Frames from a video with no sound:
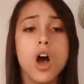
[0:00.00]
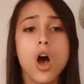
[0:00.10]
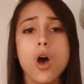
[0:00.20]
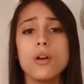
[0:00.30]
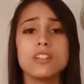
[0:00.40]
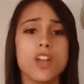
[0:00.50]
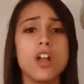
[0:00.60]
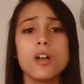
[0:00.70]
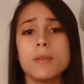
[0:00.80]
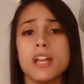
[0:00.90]
always
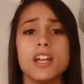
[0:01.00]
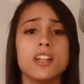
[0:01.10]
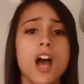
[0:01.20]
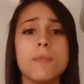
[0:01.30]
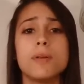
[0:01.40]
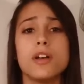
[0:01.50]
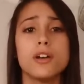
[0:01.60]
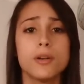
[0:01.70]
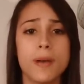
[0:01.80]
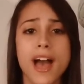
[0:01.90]
gonna be an
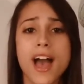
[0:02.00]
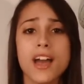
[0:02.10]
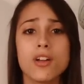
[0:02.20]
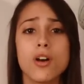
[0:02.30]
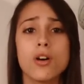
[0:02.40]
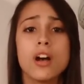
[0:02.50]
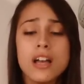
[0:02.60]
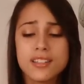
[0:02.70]
uphill battle.